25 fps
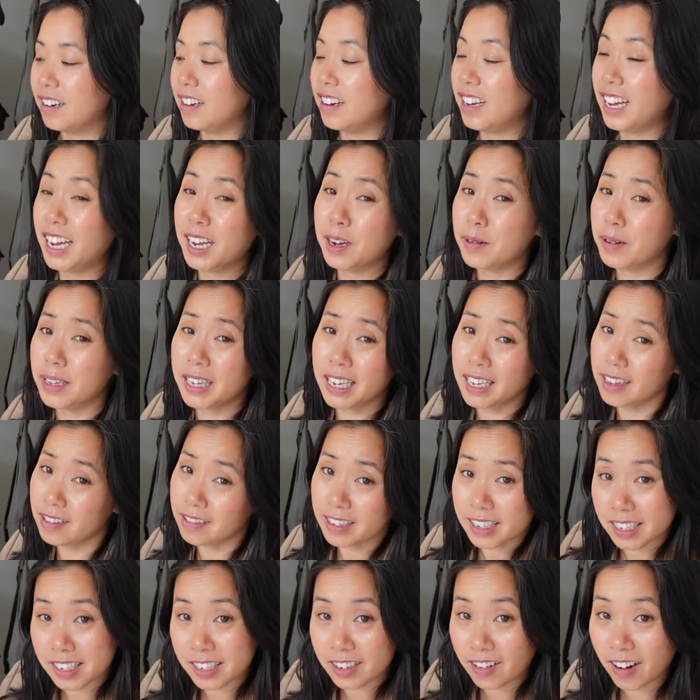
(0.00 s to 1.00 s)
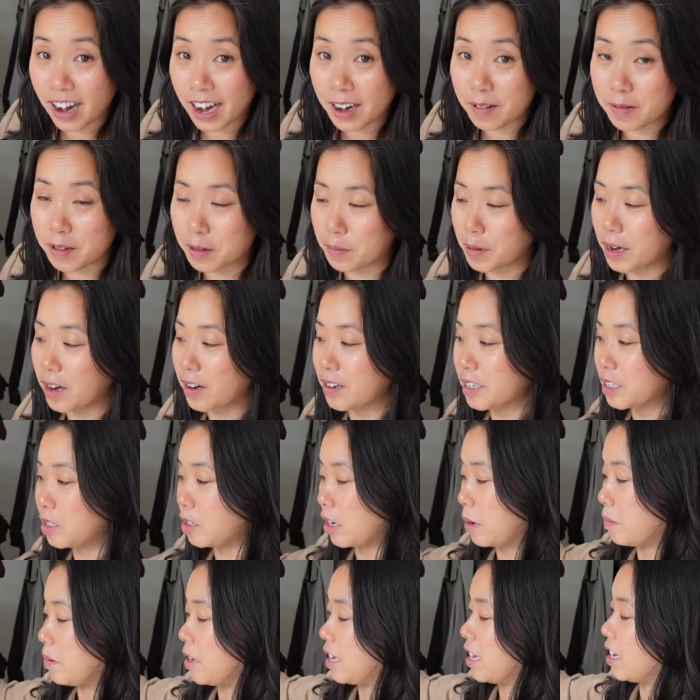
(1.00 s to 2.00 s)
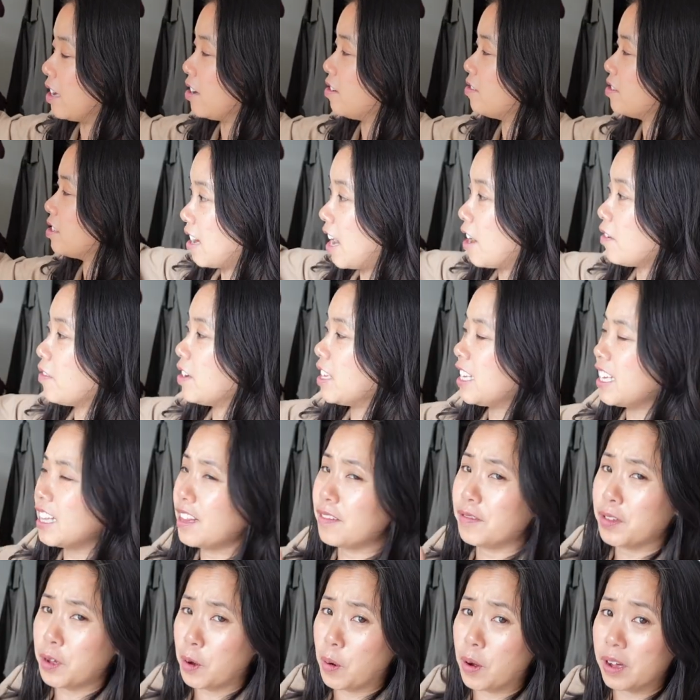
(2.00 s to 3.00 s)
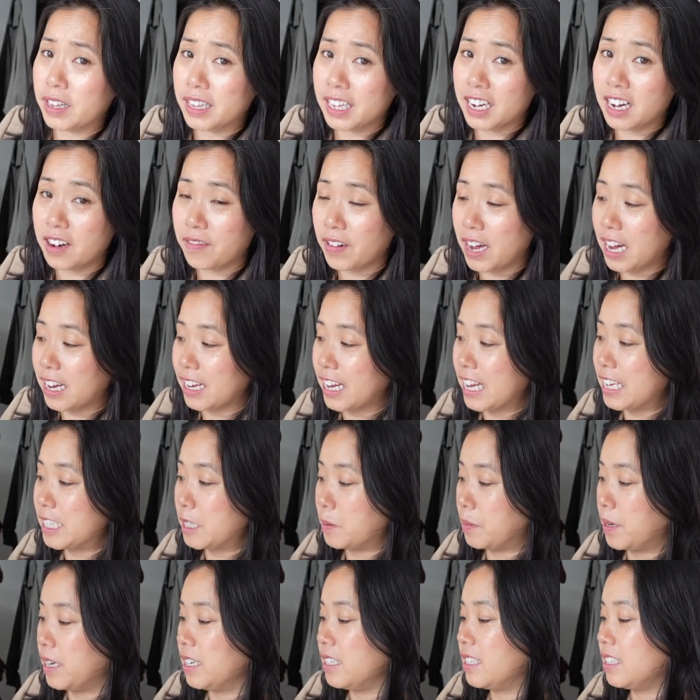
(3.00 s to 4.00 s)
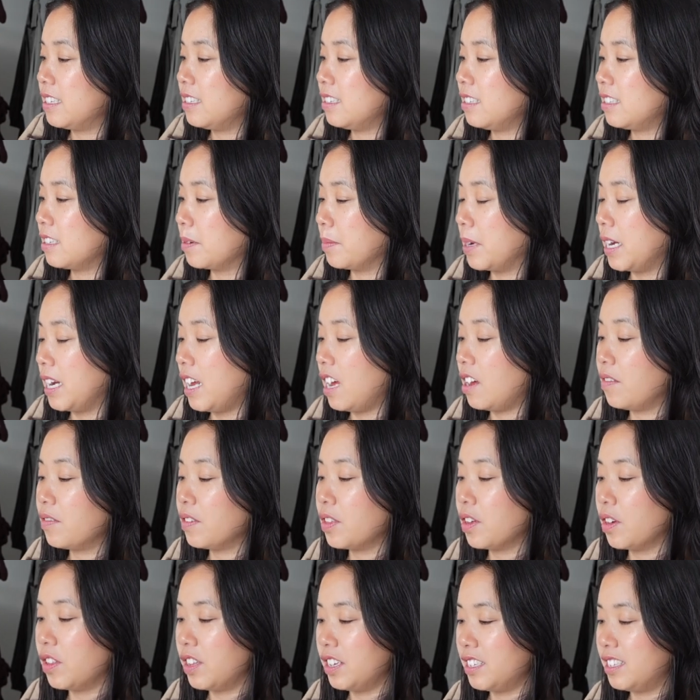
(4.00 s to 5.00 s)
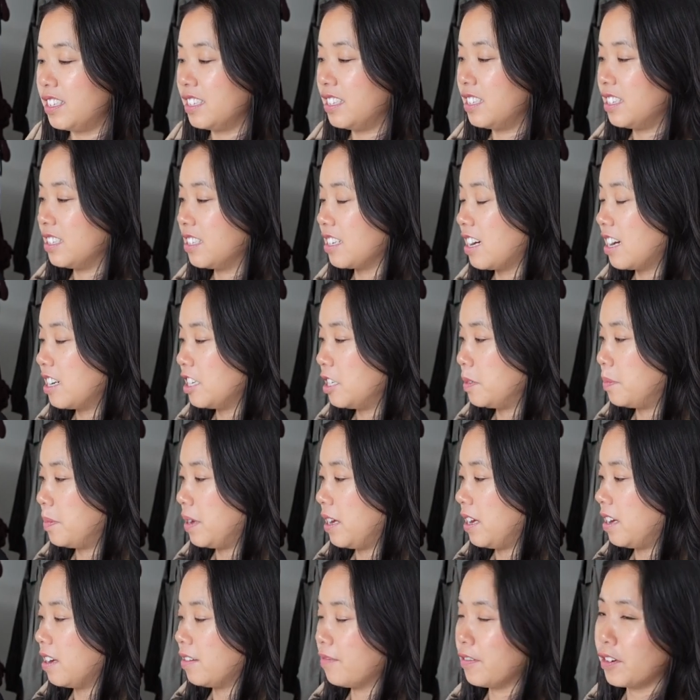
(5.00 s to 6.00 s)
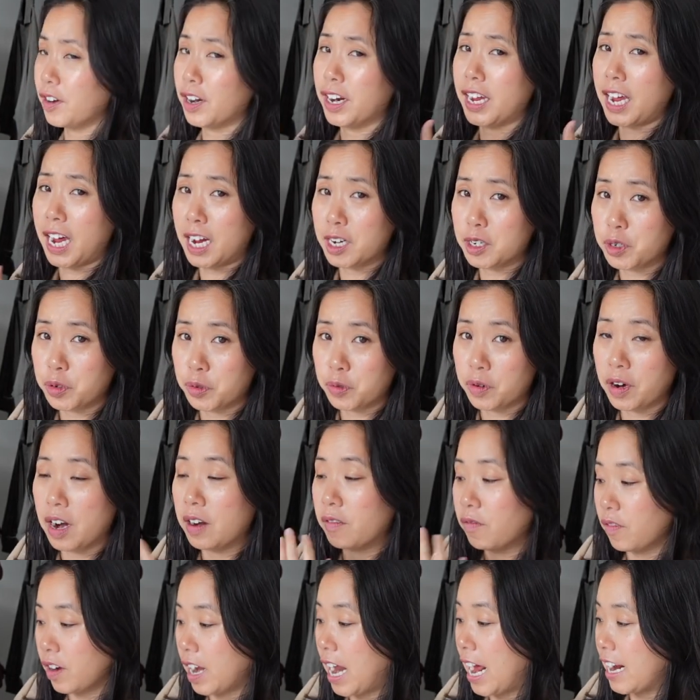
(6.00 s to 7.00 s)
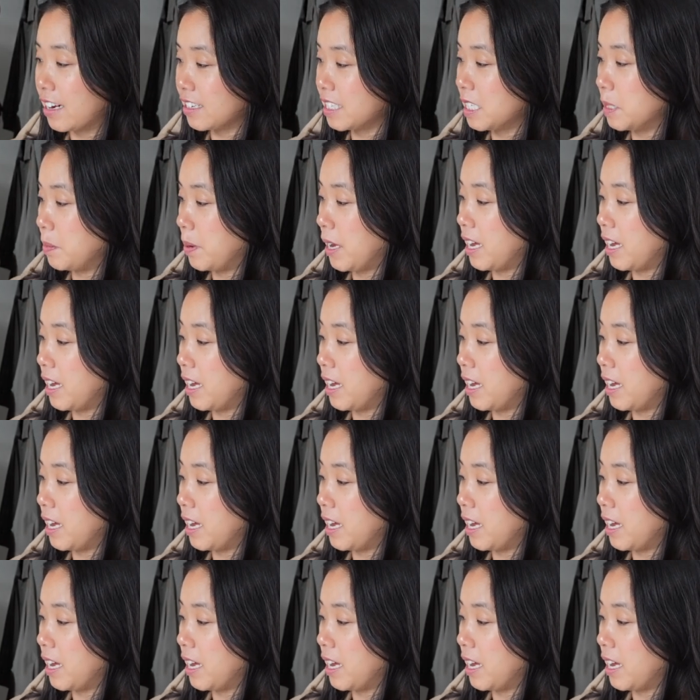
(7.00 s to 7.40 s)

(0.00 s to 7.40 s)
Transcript: it equally looks as great with a pair of strappy heels. I really love the quality of Arket's pieces. I mean, even though this is designed to be a very casual and relaxed